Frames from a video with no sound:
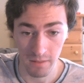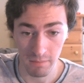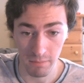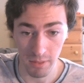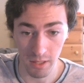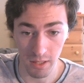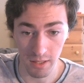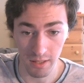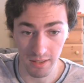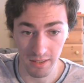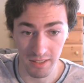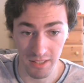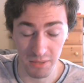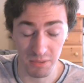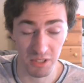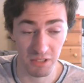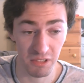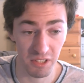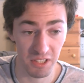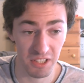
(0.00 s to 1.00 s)
But this
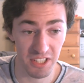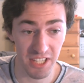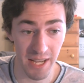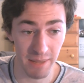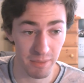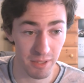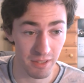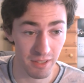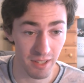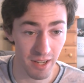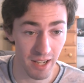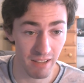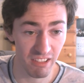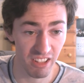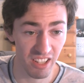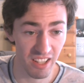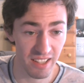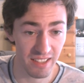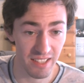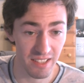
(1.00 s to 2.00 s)
was a really good chapter. I
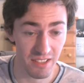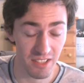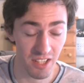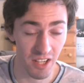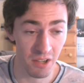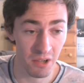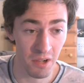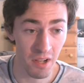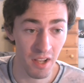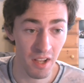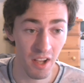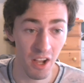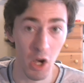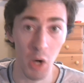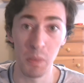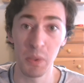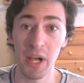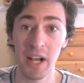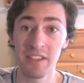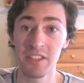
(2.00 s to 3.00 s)
really liked it. So I
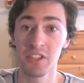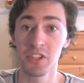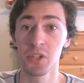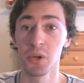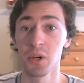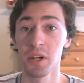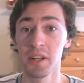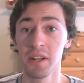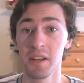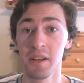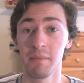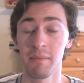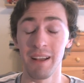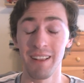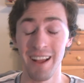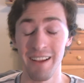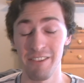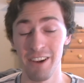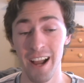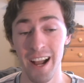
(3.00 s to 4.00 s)
hope you guys enjoyed my
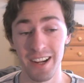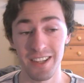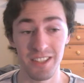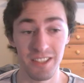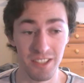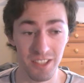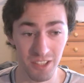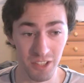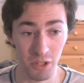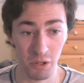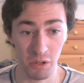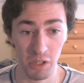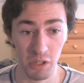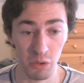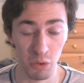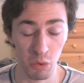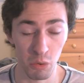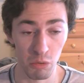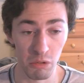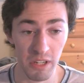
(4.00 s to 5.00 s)
live reaction to Tokyo
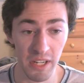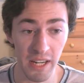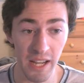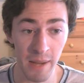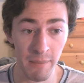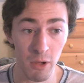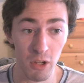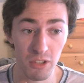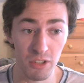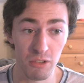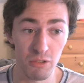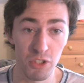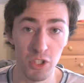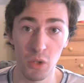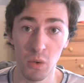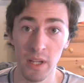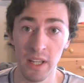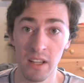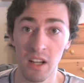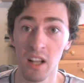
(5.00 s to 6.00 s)
Ghoul Re. I'm also
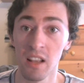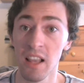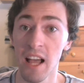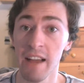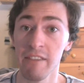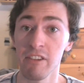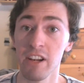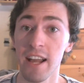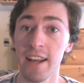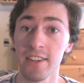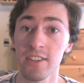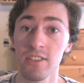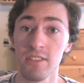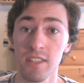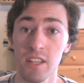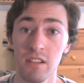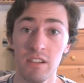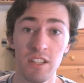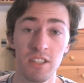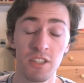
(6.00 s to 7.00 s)
doing a live reaction
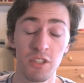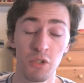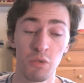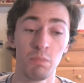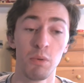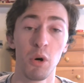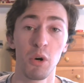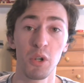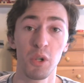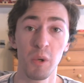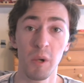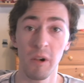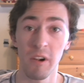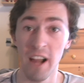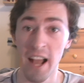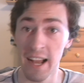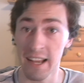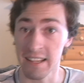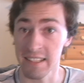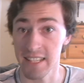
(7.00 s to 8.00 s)
series to Boku no Hero
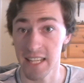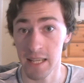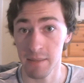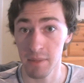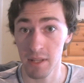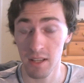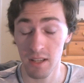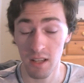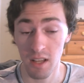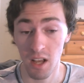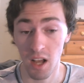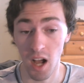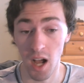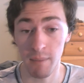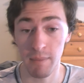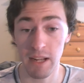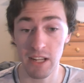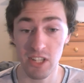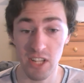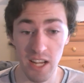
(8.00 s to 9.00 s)
Academia
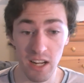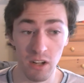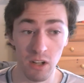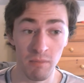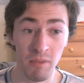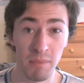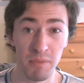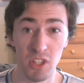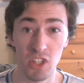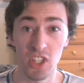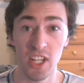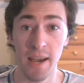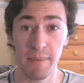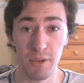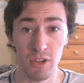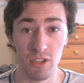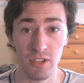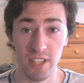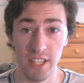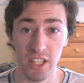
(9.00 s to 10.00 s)
on my channel. I'm up to
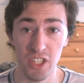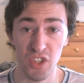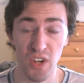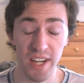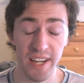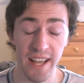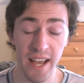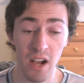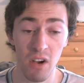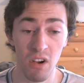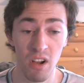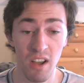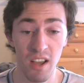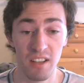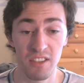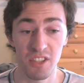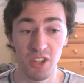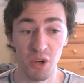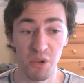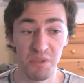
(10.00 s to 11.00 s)
chapter 6 right now.
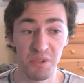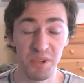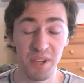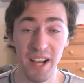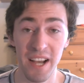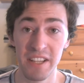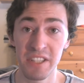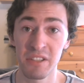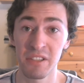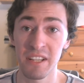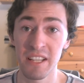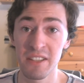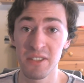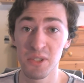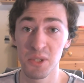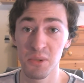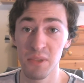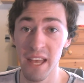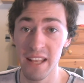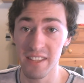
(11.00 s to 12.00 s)
So if you guys are
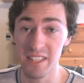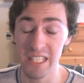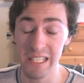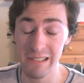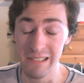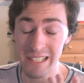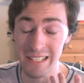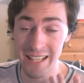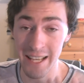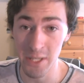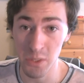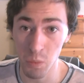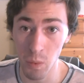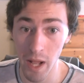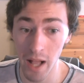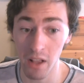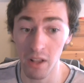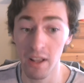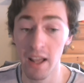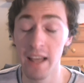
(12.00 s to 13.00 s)
into that series as
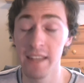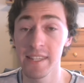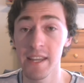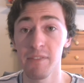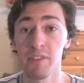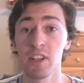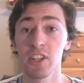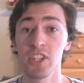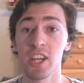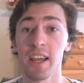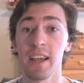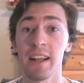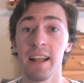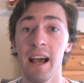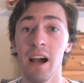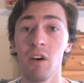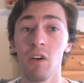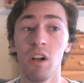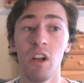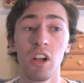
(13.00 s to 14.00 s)
well, definitely check it
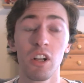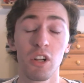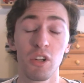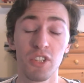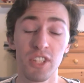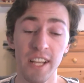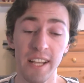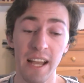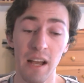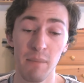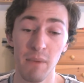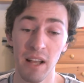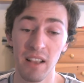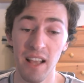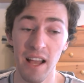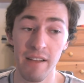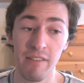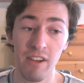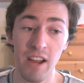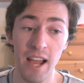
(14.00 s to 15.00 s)
out. Go check out my
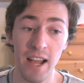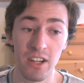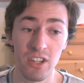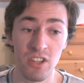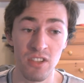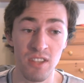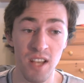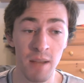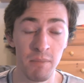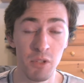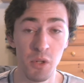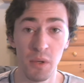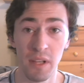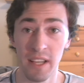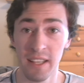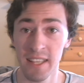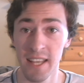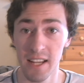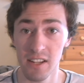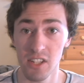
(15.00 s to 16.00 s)
live reactions. I'm doing
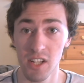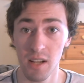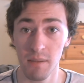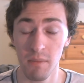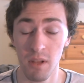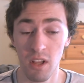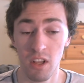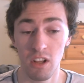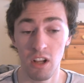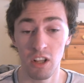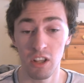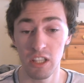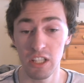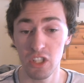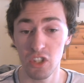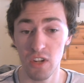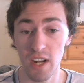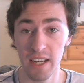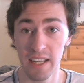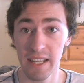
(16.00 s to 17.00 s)
a catch up, at
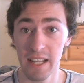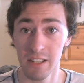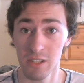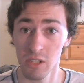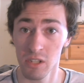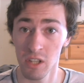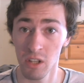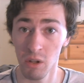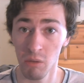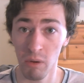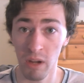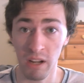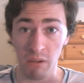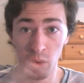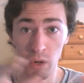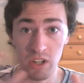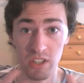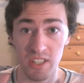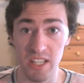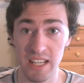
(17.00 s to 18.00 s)
least trying to get to the
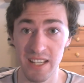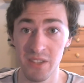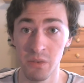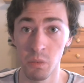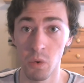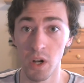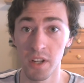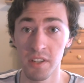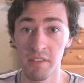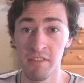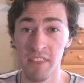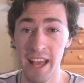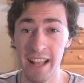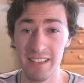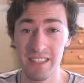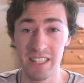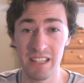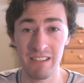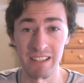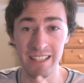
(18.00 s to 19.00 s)
where season 1 of
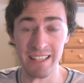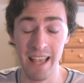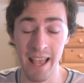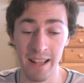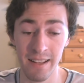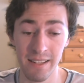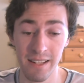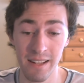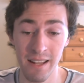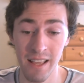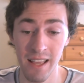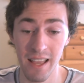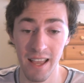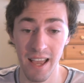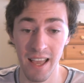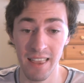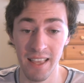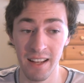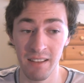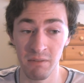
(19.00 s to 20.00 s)
that series ended.
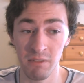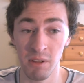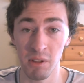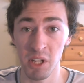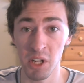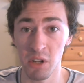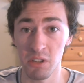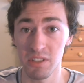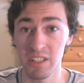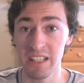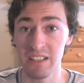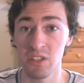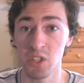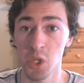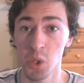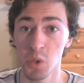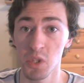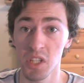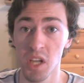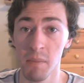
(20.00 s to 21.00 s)
And then, you know, season
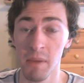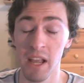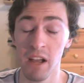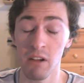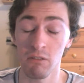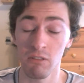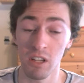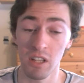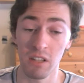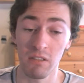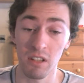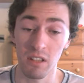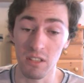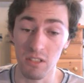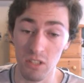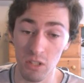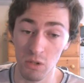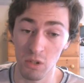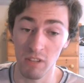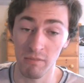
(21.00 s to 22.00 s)
2 is coming out really, really
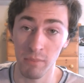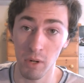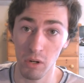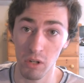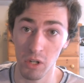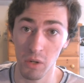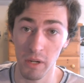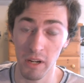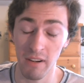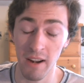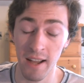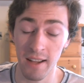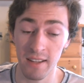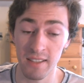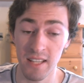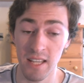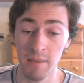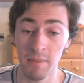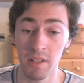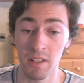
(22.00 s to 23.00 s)
soon of Boku no Hero
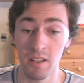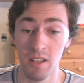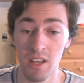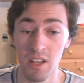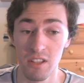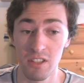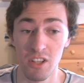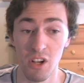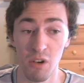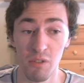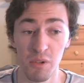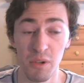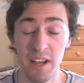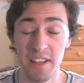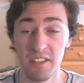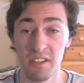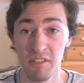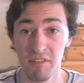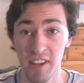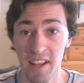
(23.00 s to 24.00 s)
Academia. So if you
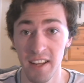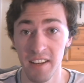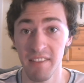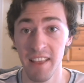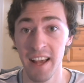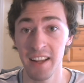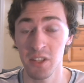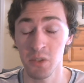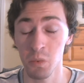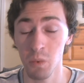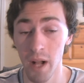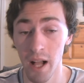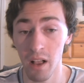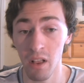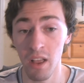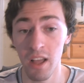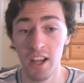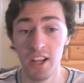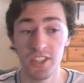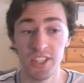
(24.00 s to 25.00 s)
guys are a fan of that as
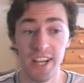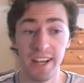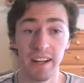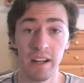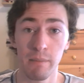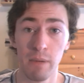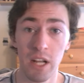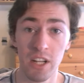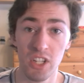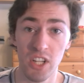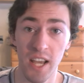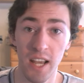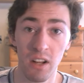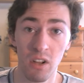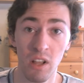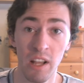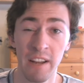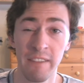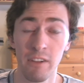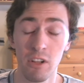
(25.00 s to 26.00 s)
well, check it on my
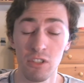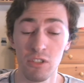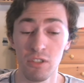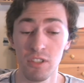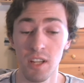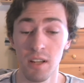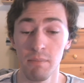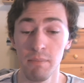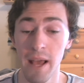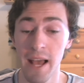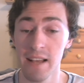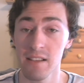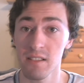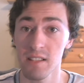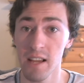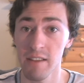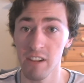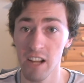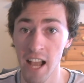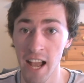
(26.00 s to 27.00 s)
channel. And I've also done past
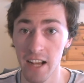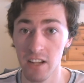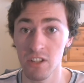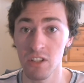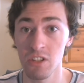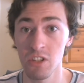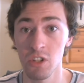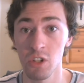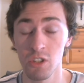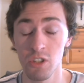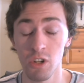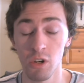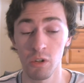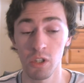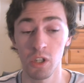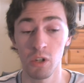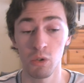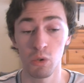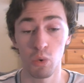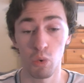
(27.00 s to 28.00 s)
live reactions to
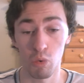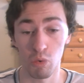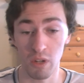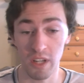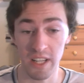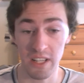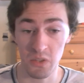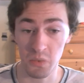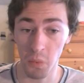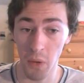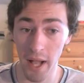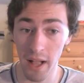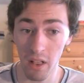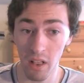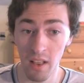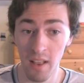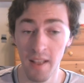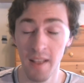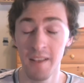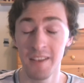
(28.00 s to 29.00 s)
Tokyo Ghoul Re as well.